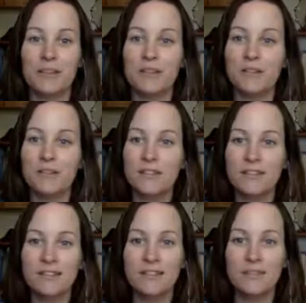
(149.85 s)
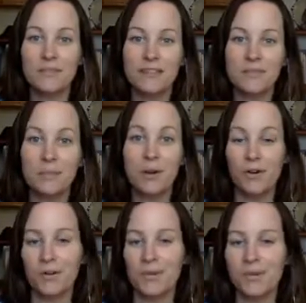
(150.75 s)
And so this
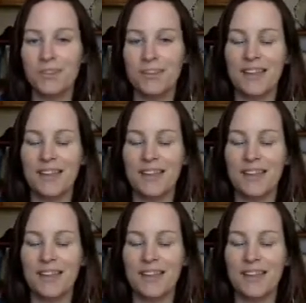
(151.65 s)
pose